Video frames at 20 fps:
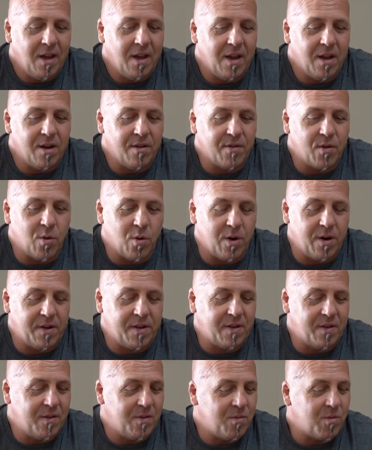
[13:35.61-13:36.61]
And of
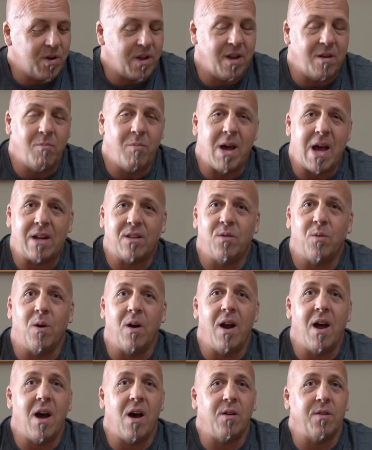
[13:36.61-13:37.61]
course, we're getting back to
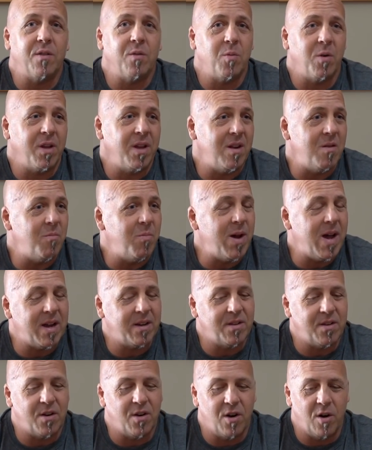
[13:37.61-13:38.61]
our house, we're getting
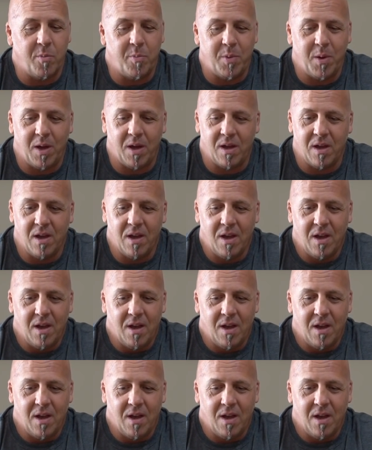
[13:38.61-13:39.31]
back to herping.